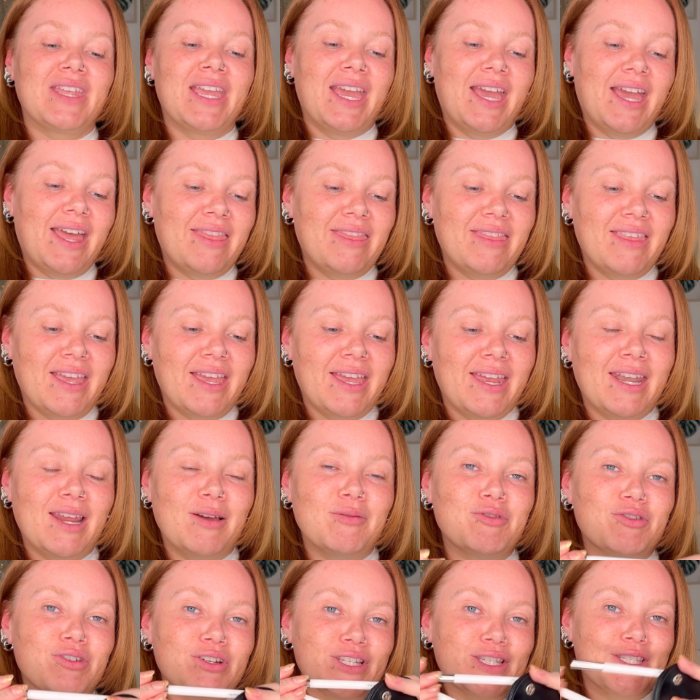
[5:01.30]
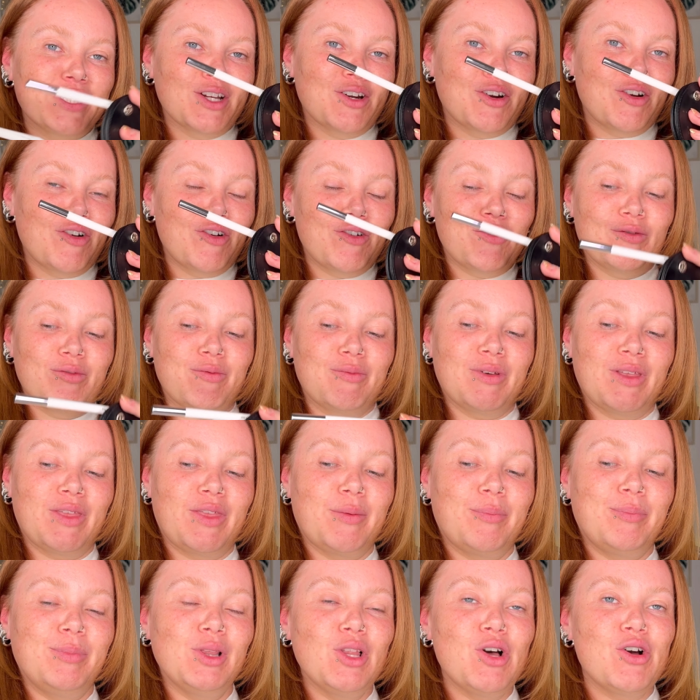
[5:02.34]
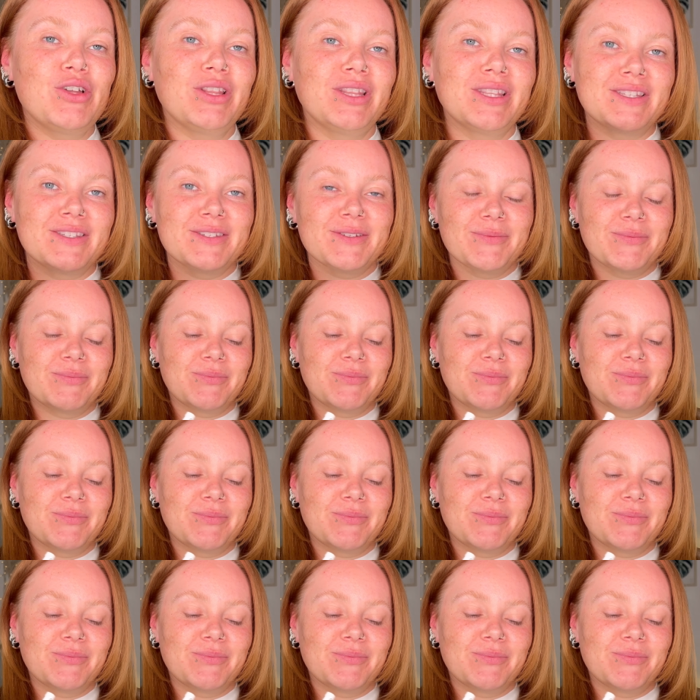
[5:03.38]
and then I'm going to start off with blonde.